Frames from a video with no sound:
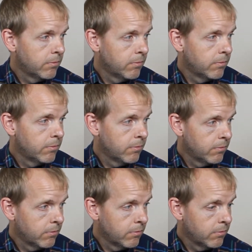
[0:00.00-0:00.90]

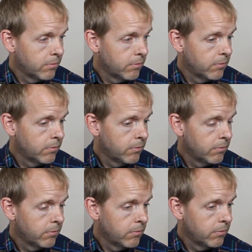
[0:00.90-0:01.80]

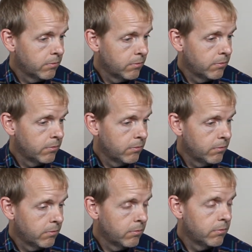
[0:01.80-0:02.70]

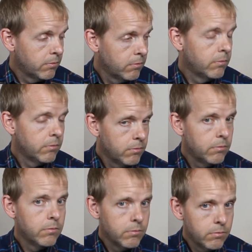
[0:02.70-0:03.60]

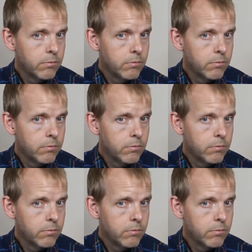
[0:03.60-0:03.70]
No words are spoken by the person on screen.